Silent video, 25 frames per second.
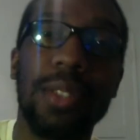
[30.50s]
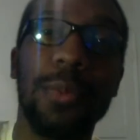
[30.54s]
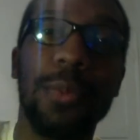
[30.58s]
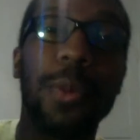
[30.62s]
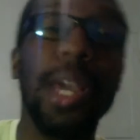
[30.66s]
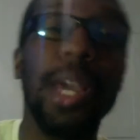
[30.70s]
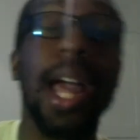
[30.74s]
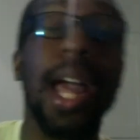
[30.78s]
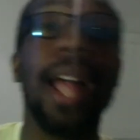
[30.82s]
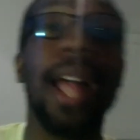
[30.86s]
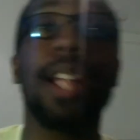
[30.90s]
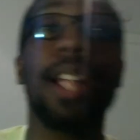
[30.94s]

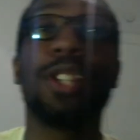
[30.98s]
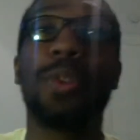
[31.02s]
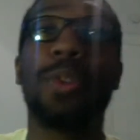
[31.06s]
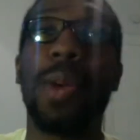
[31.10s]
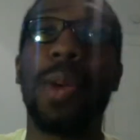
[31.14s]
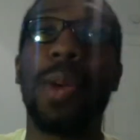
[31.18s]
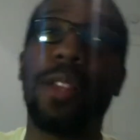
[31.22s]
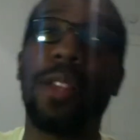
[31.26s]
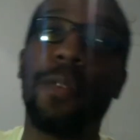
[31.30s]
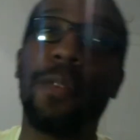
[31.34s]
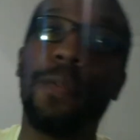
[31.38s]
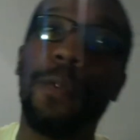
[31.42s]
We got a
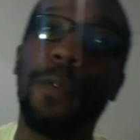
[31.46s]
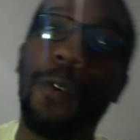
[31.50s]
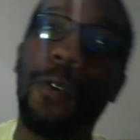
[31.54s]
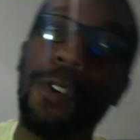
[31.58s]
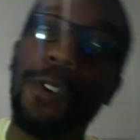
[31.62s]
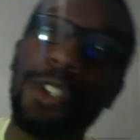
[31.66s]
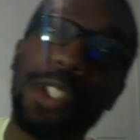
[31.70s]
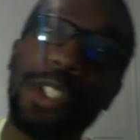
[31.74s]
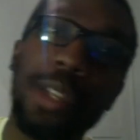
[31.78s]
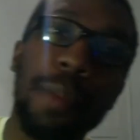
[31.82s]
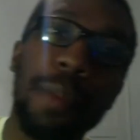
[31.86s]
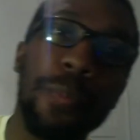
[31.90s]
trailer for
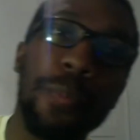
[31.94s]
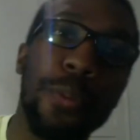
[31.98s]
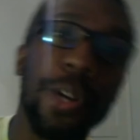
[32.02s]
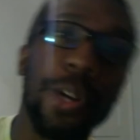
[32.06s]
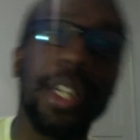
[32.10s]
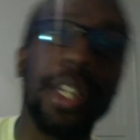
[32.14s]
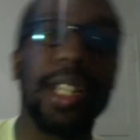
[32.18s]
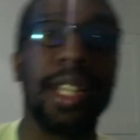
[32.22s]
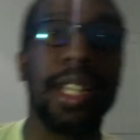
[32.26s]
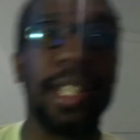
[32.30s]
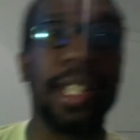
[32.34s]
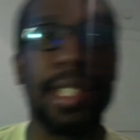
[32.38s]

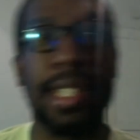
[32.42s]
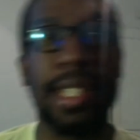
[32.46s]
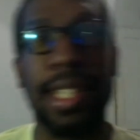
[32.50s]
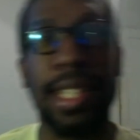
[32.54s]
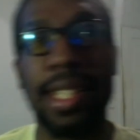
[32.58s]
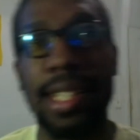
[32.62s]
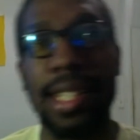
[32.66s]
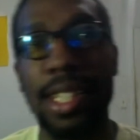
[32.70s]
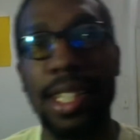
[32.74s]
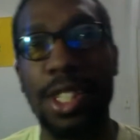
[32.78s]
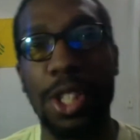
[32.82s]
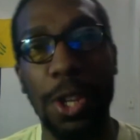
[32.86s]
Sabrina
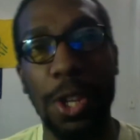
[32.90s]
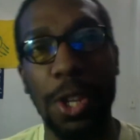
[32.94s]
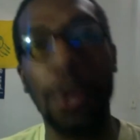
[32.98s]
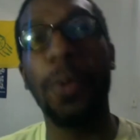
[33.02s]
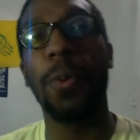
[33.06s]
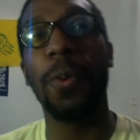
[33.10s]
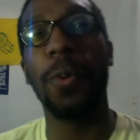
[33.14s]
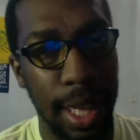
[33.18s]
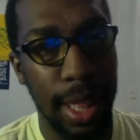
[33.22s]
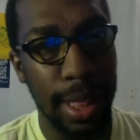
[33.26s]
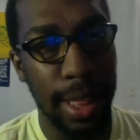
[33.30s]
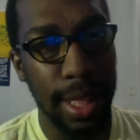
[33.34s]
Season
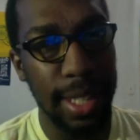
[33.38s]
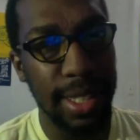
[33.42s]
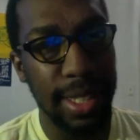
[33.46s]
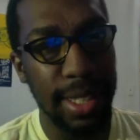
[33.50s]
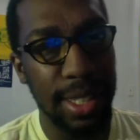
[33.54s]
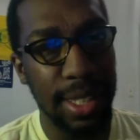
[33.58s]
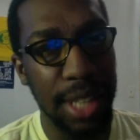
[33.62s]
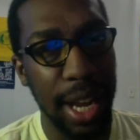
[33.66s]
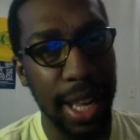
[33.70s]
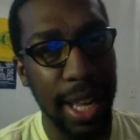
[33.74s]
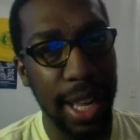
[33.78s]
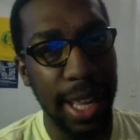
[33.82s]
2. Let's
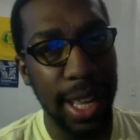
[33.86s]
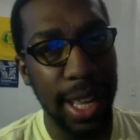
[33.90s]
check it